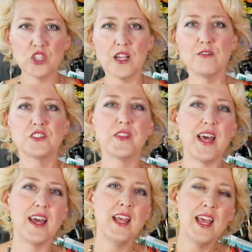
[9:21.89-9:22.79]
cushion covers for
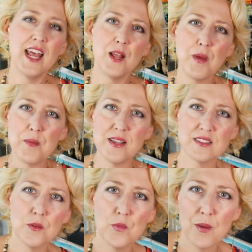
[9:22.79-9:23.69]
that, and I might make
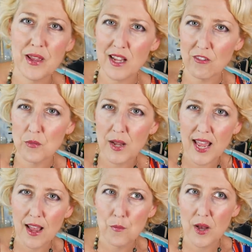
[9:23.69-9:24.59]
some, I might cover
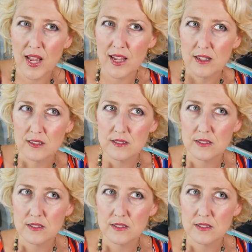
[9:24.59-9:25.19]
my, my